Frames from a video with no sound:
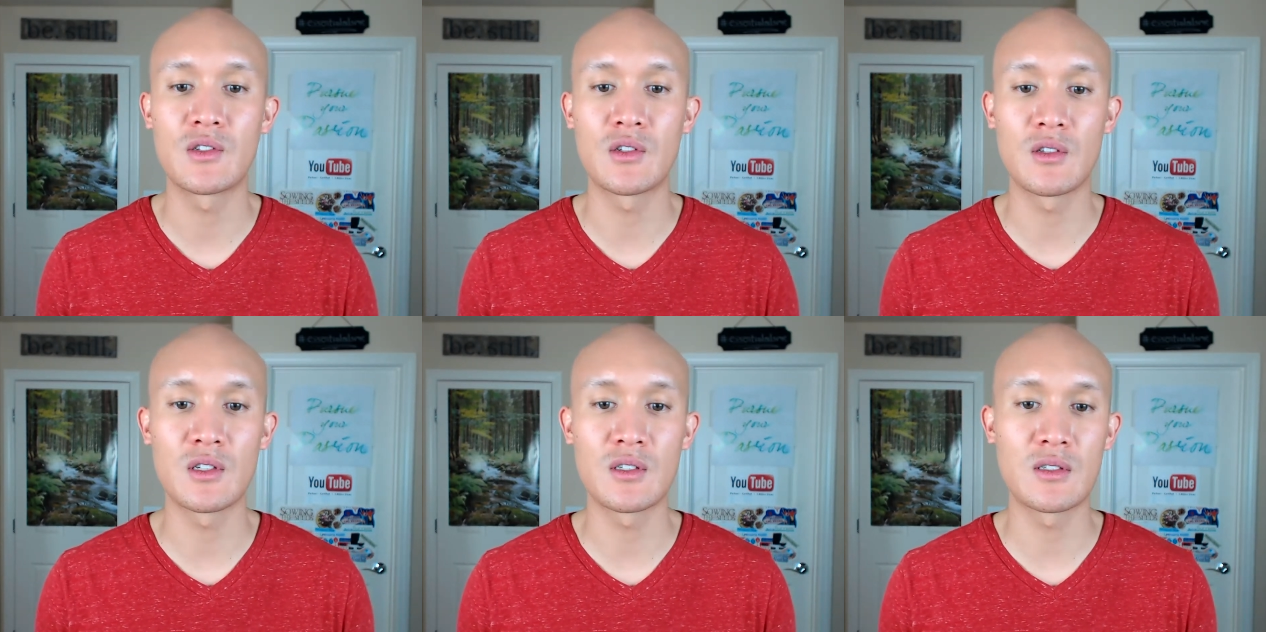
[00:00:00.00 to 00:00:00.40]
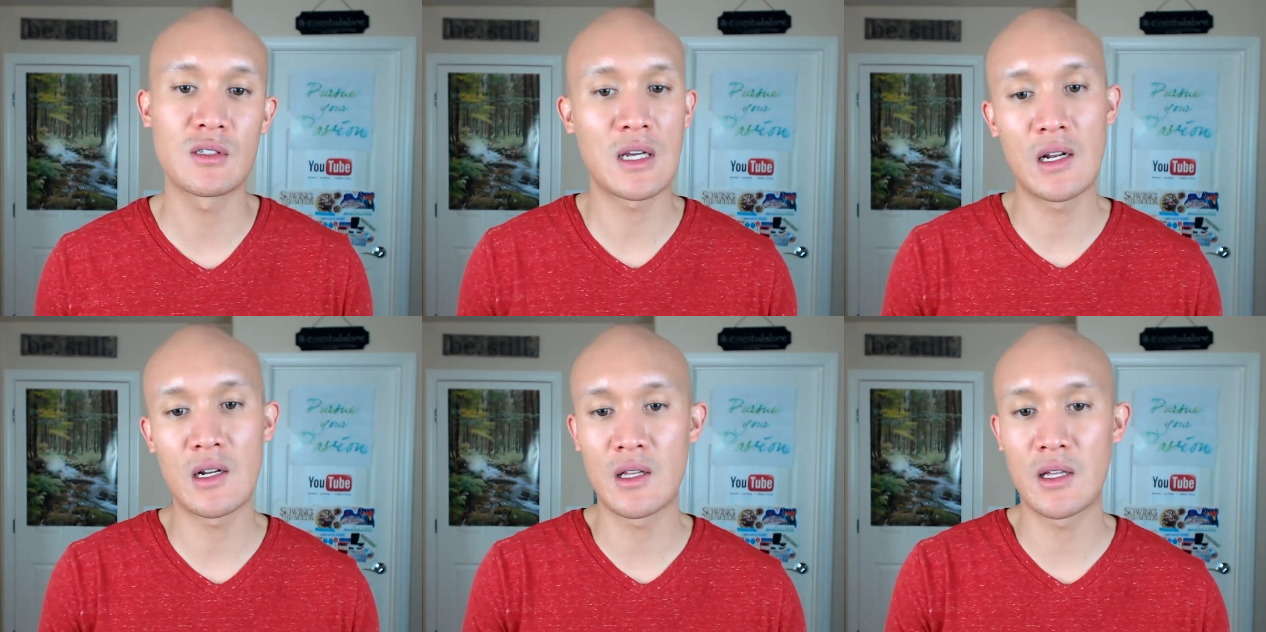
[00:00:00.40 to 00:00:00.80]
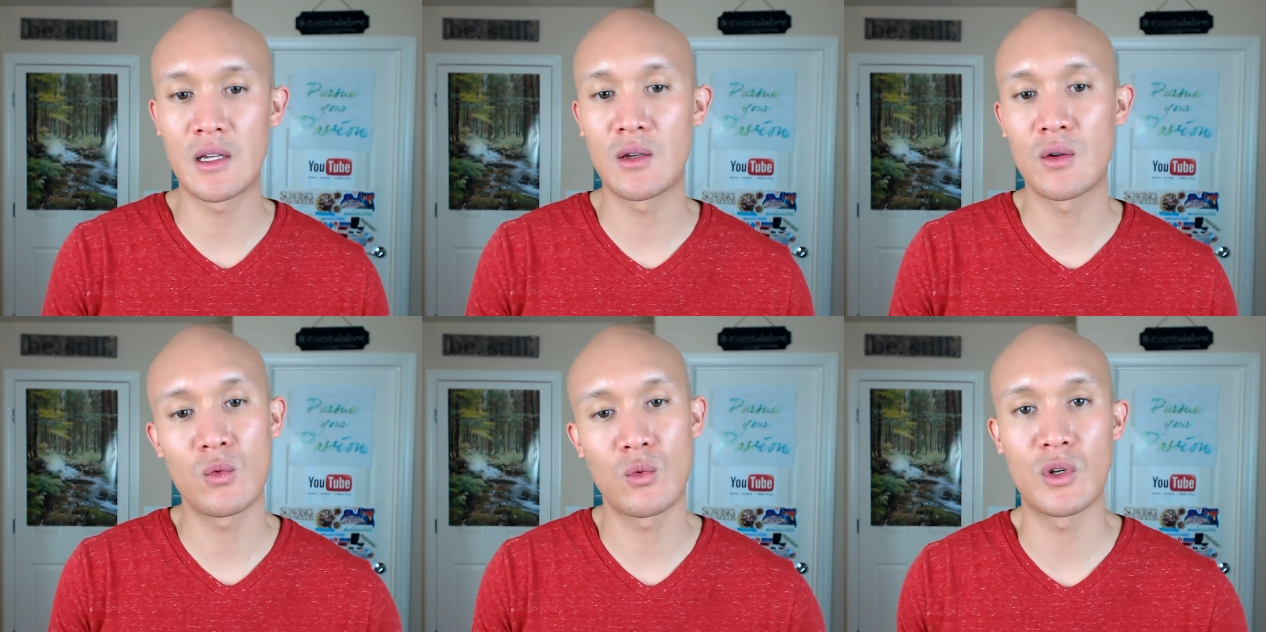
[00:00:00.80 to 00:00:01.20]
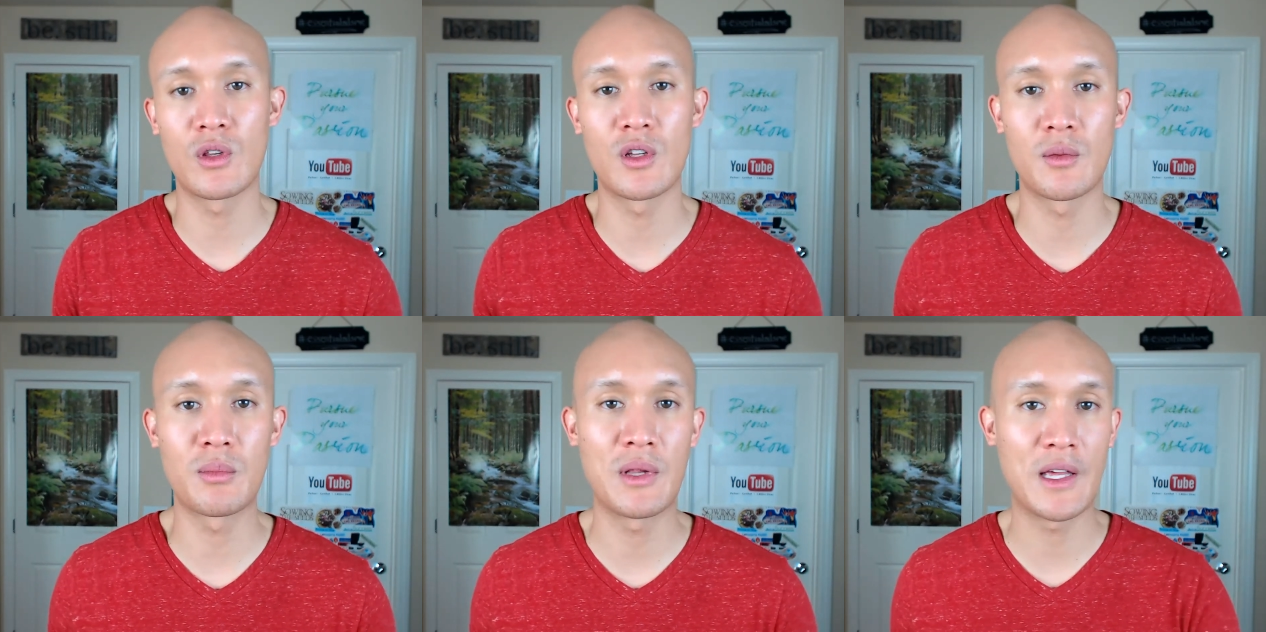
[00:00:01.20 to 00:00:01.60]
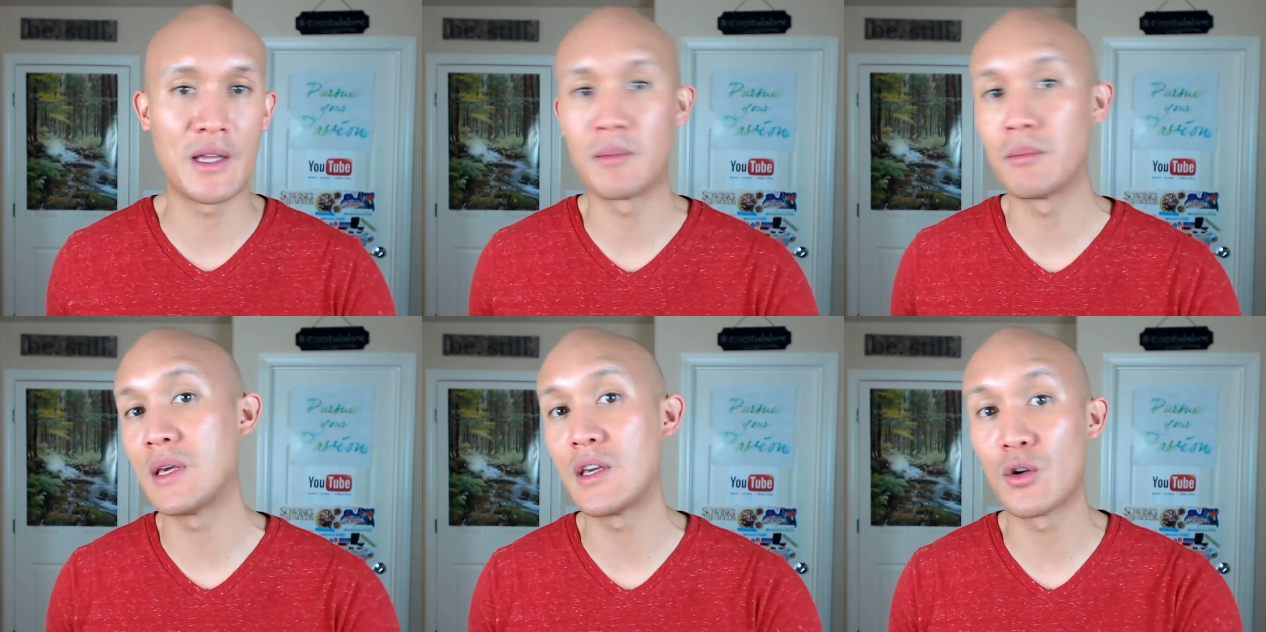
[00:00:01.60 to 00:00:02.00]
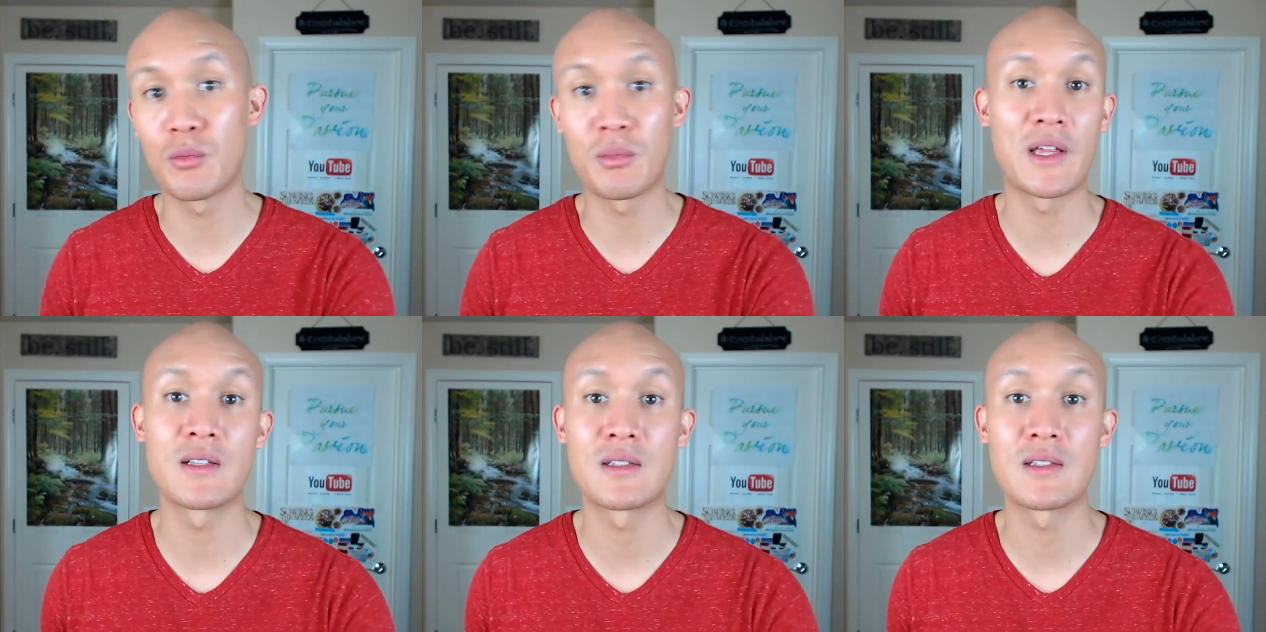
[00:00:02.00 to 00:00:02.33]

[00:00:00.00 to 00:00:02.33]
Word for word: And so this is kind of like one of the plan B or